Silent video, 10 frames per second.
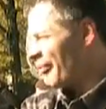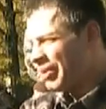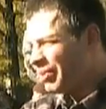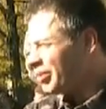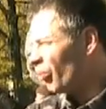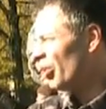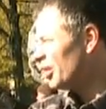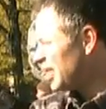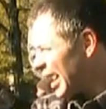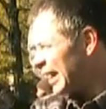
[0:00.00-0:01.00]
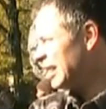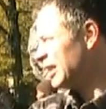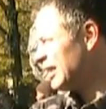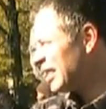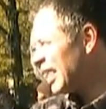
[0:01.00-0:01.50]
mean, we're
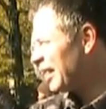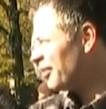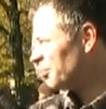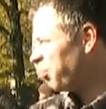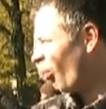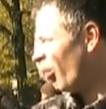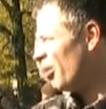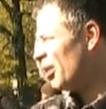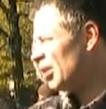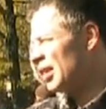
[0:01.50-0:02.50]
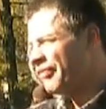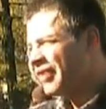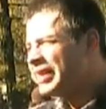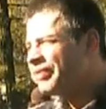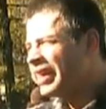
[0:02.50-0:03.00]
gaining support. If
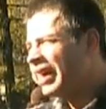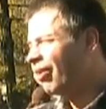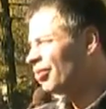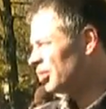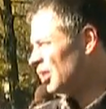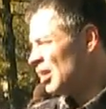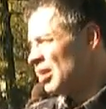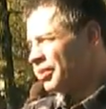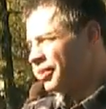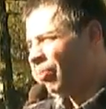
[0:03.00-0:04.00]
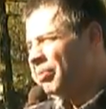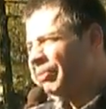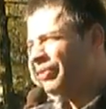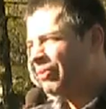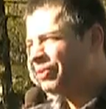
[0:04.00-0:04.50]
anything else.
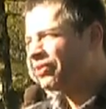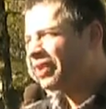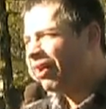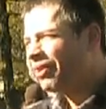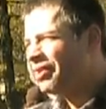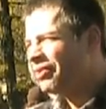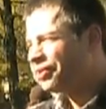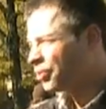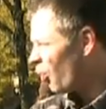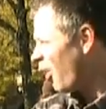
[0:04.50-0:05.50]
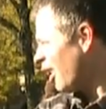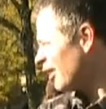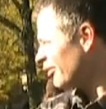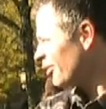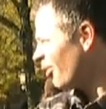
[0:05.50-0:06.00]
People think we're just out here to
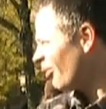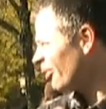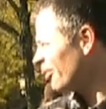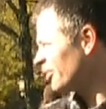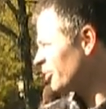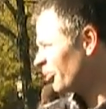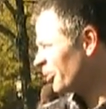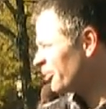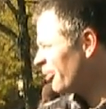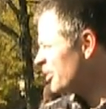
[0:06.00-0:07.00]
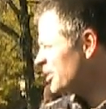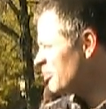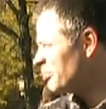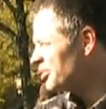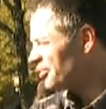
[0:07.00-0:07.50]
squat. They're calling us dirty
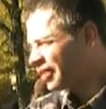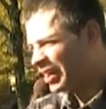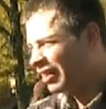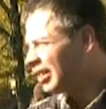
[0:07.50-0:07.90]
hippies, just hang out.